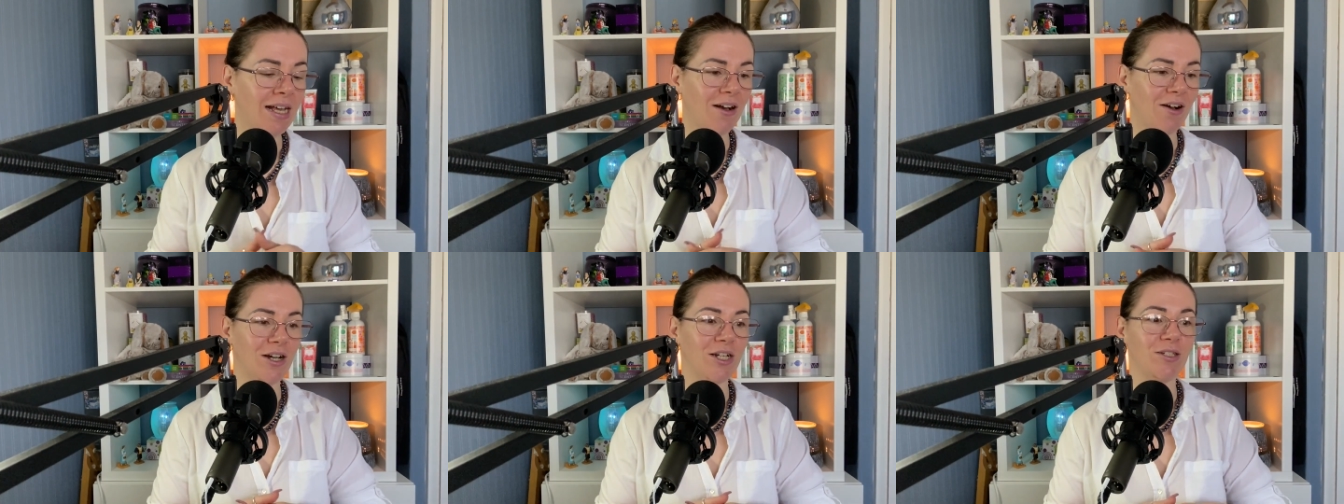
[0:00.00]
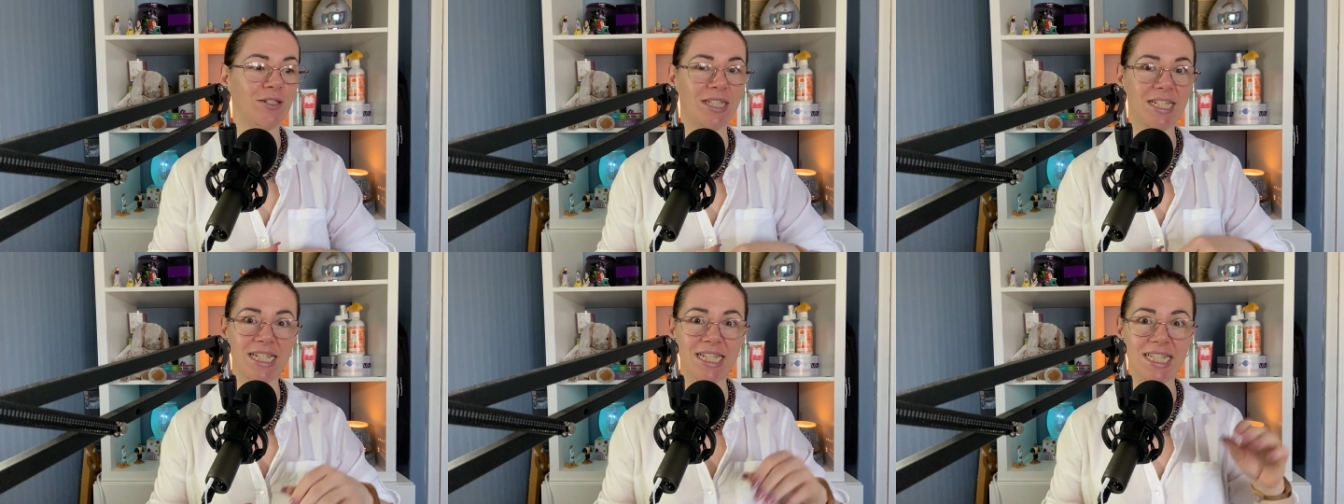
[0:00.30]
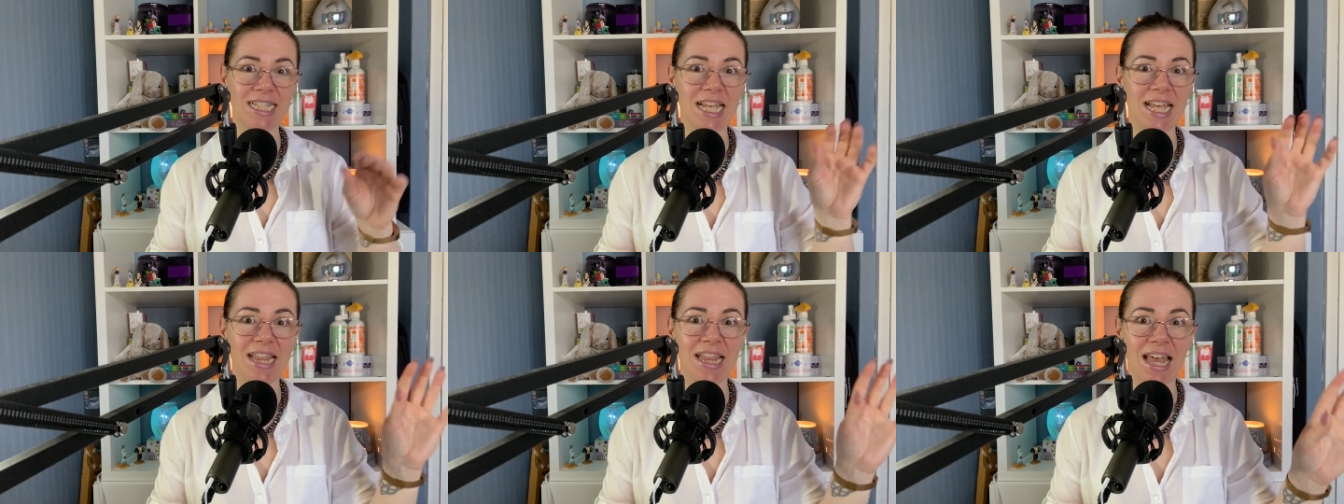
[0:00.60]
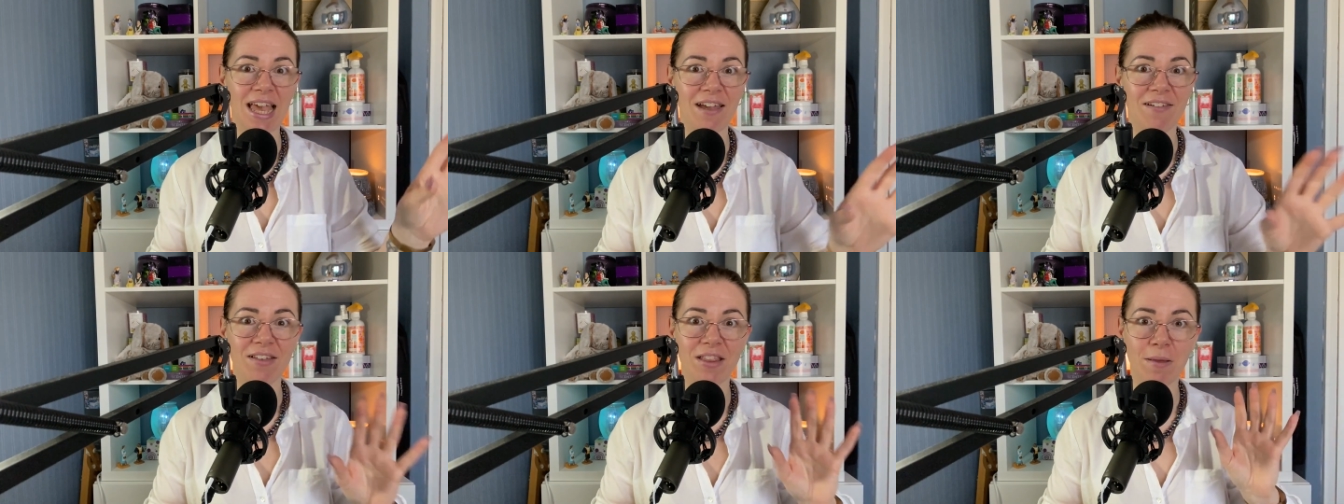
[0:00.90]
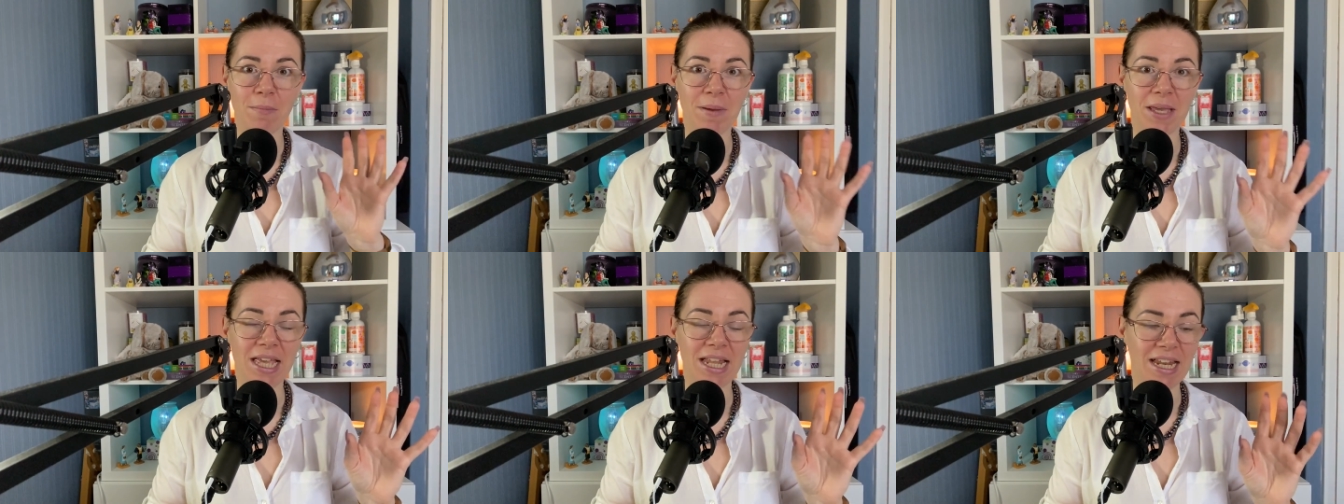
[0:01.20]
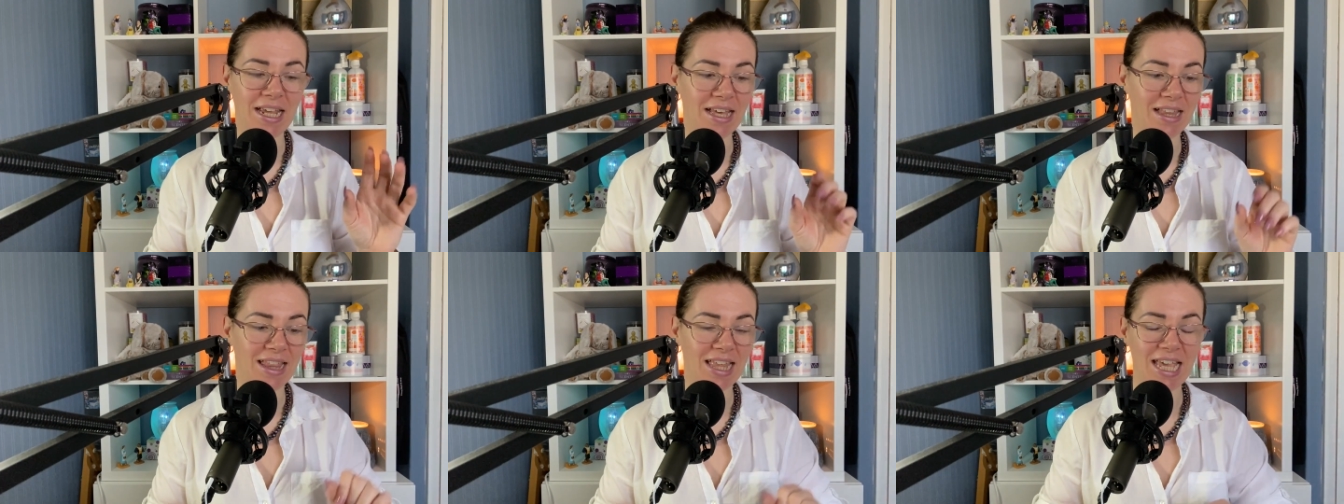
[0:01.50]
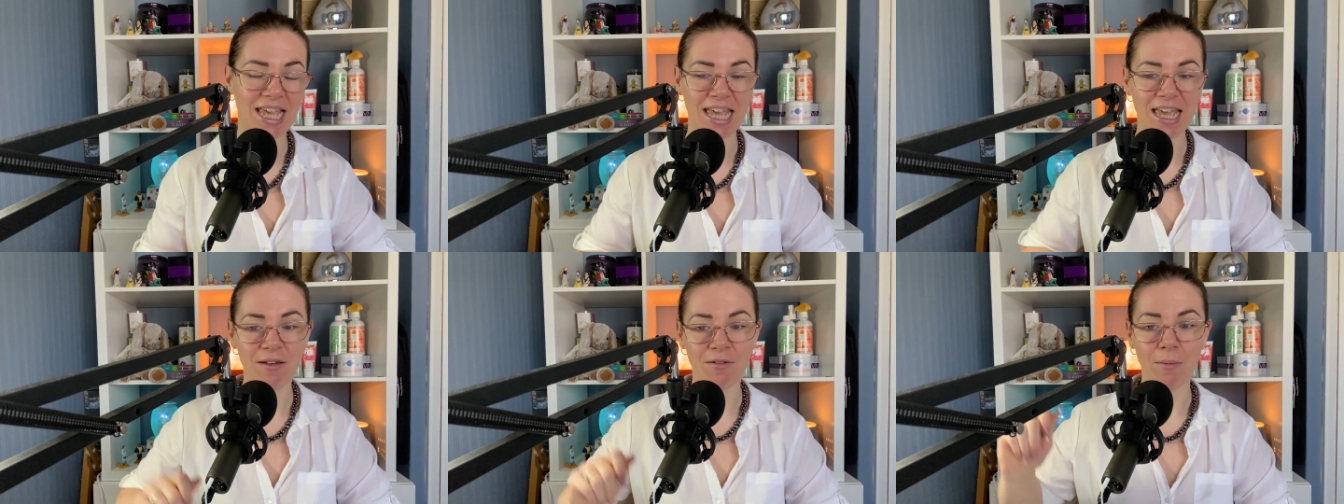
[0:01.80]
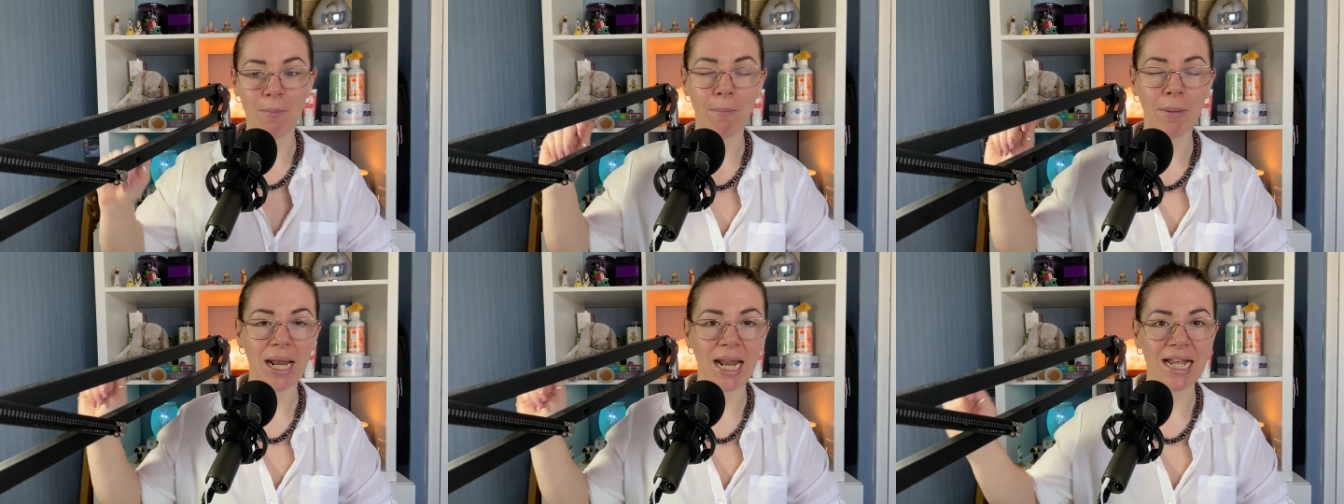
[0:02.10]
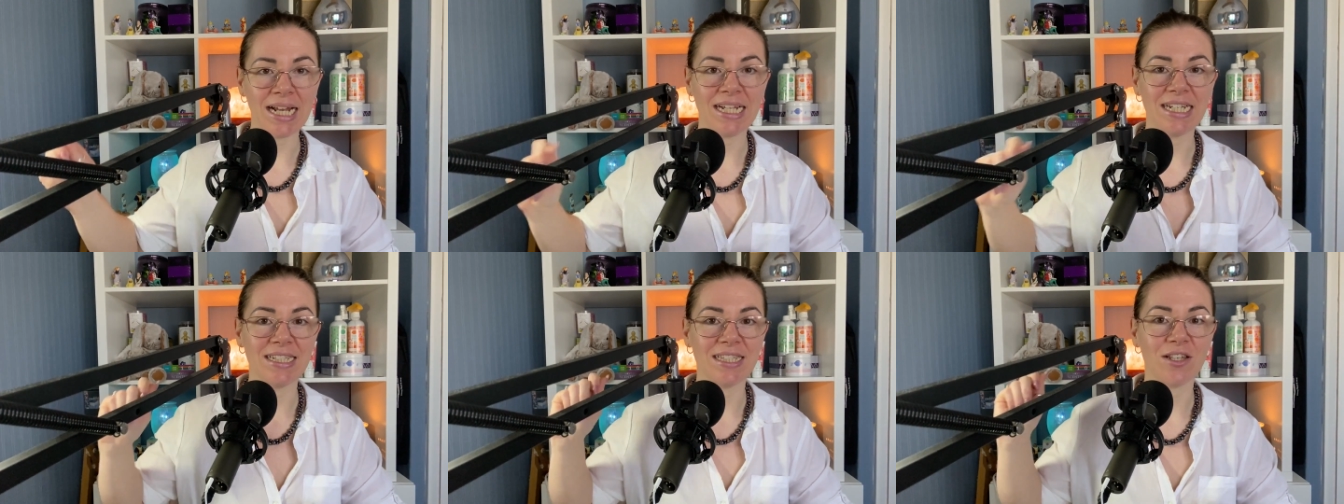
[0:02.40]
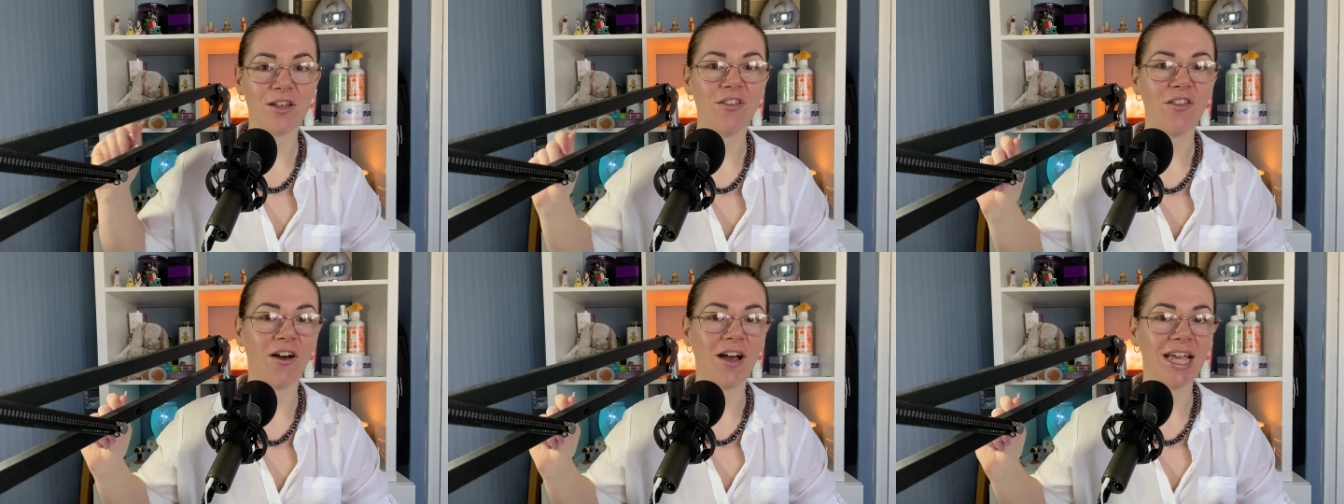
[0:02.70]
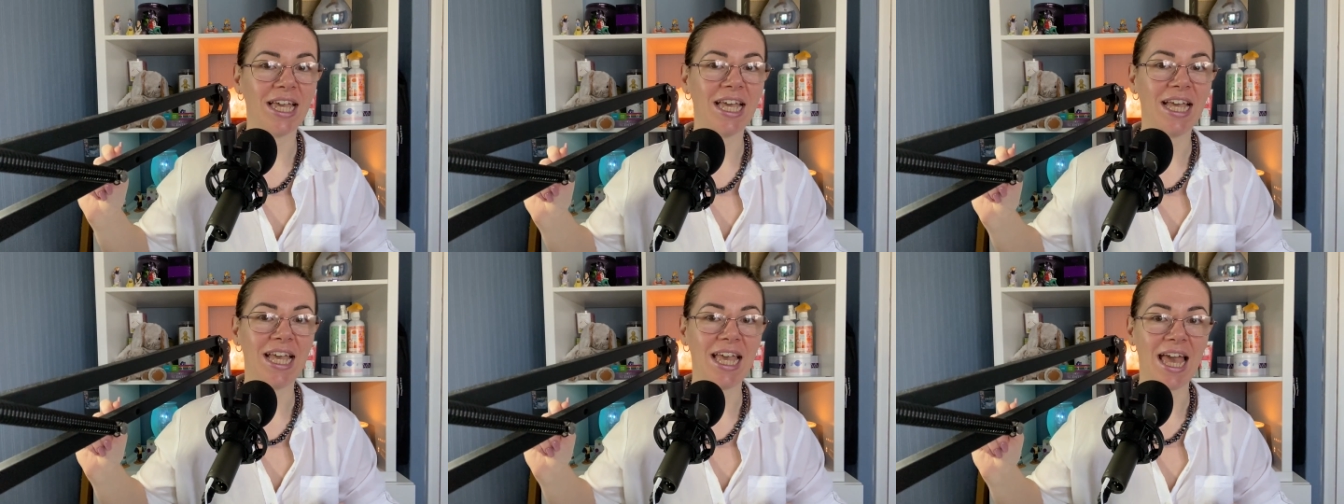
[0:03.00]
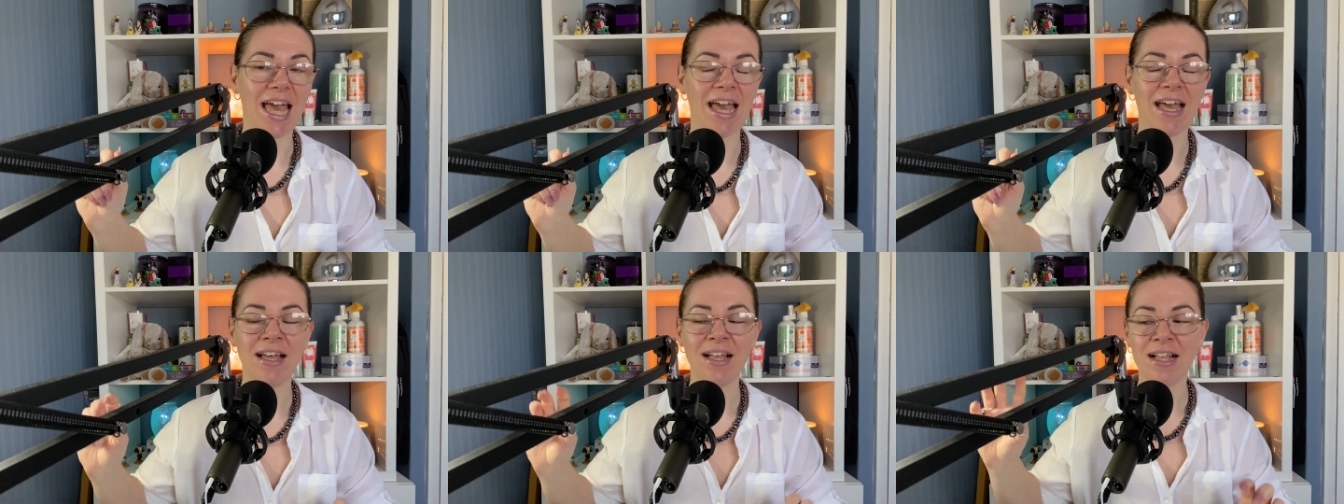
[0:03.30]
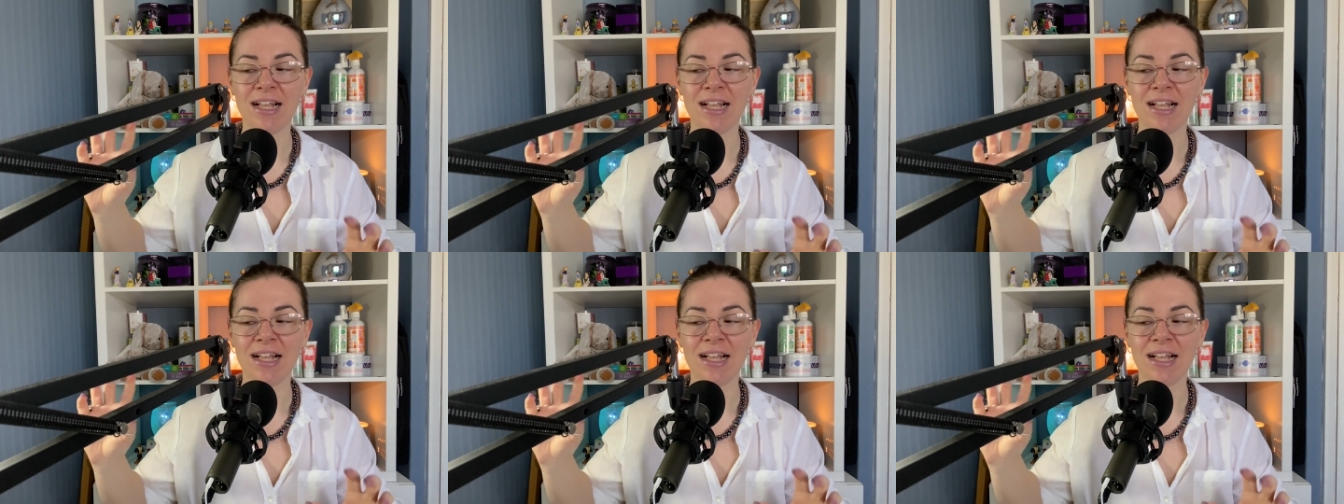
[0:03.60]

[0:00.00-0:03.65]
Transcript: I used to sit there at the beginning of the year and plan it so that I could get